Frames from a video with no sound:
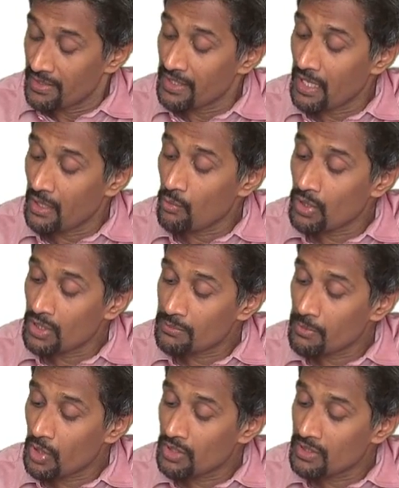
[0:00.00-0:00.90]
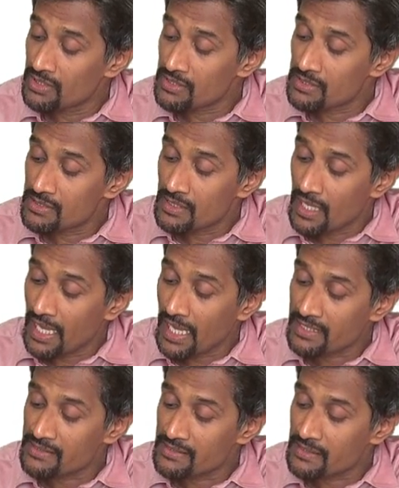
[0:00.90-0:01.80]
Now what about this
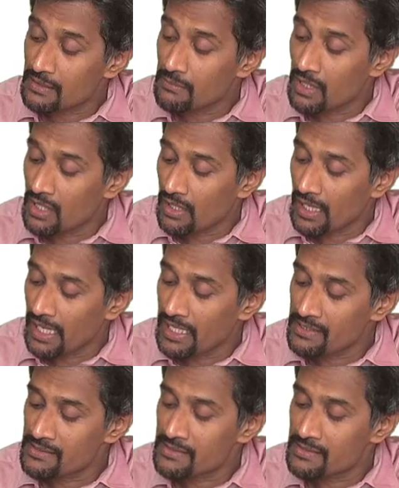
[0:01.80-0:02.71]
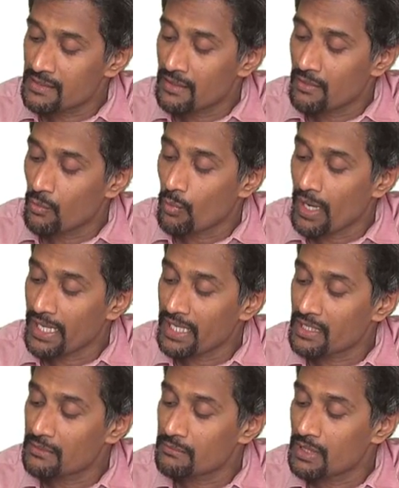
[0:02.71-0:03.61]
X, S, Y,
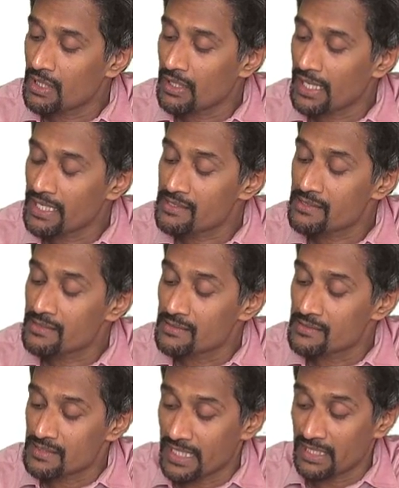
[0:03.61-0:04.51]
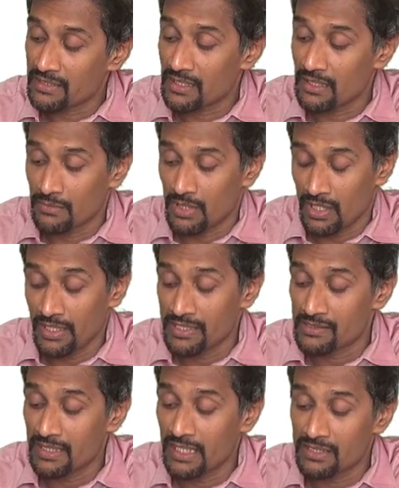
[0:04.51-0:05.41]
S, Z,
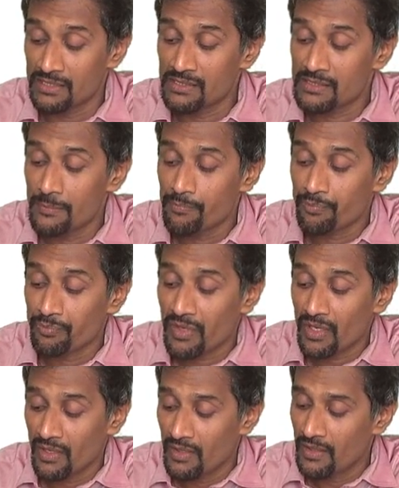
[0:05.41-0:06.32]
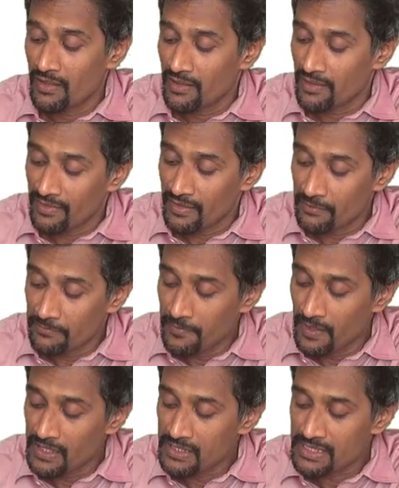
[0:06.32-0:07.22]
S? That is, the
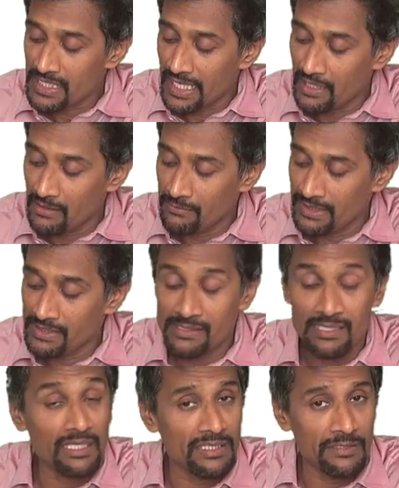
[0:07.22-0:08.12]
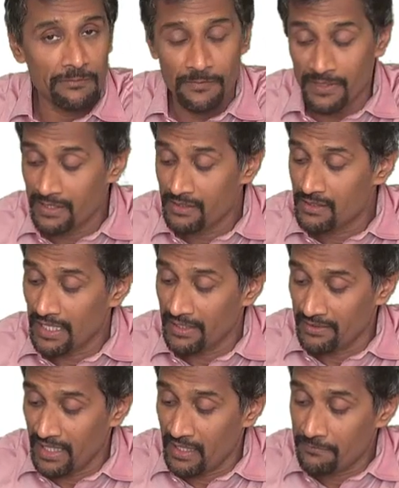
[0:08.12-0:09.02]
first elements are different
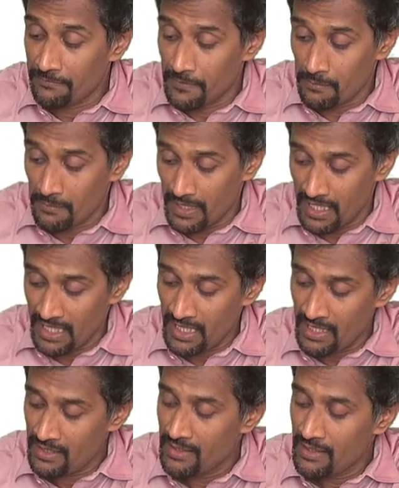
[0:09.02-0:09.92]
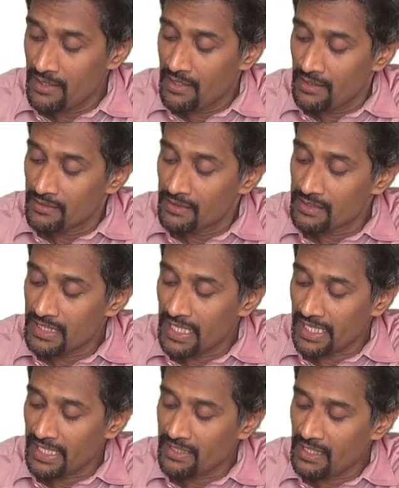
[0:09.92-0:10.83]
and they are from A. The
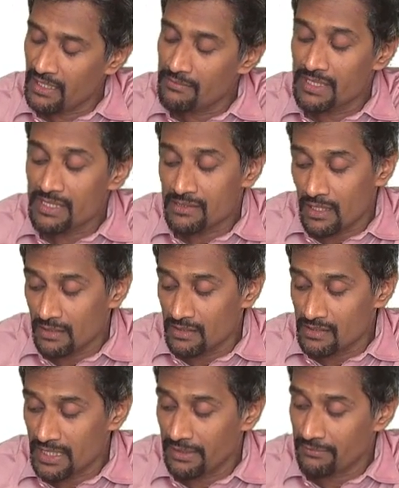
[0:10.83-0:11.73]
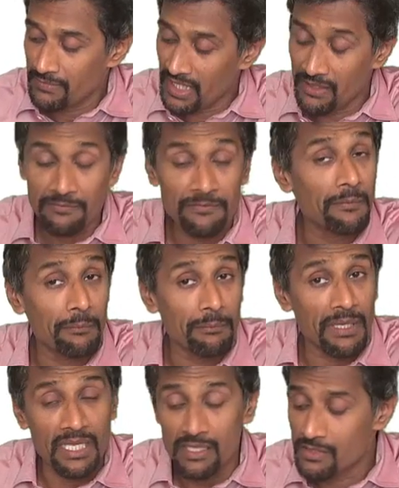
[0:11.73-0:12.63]
second elements are the same, they are from
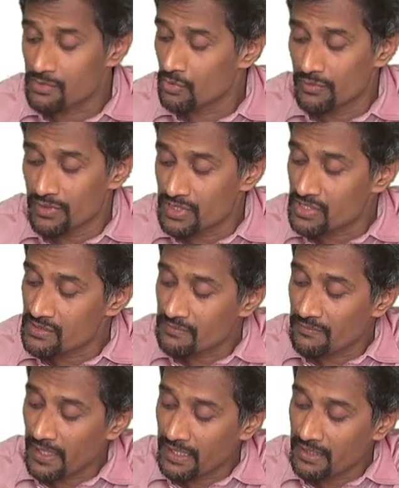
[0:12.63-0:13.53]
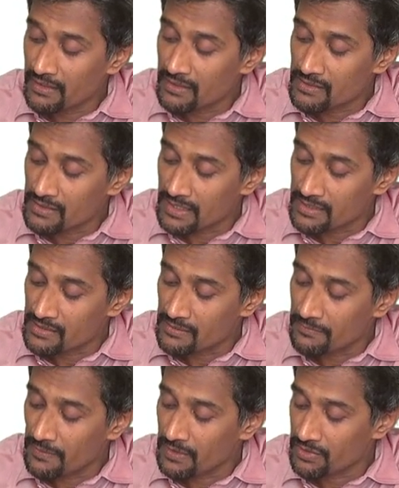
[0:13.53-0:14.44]
B, so which is fine, this is
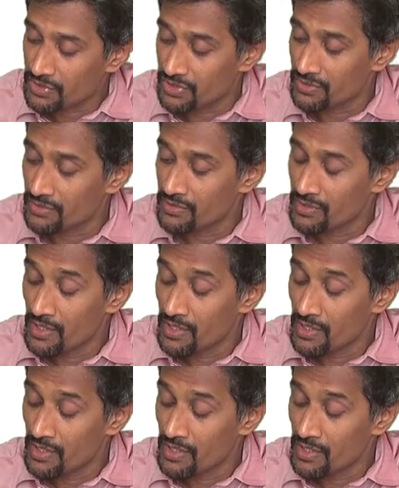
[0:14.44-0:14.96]
a function.